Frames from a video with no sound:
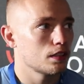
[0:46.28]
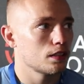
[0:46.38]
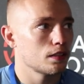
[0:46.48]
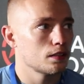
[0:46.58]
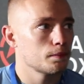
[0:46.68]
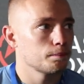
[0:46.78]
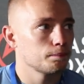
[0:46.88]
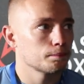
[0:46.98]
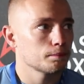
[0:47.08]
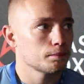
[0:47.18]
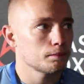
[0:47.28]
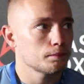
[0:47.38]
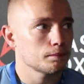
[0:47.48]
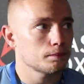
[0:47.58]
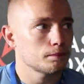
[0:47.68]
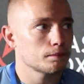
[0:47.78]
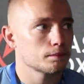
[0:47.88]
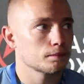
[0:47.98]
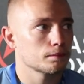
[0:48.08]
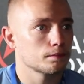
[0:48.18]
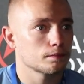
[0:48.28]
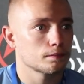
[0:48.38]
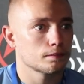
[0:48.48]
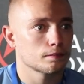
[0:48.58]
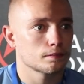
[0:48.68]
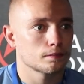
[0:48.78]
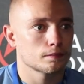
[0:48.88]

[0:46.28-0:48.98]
No words are spoken by the person on screen.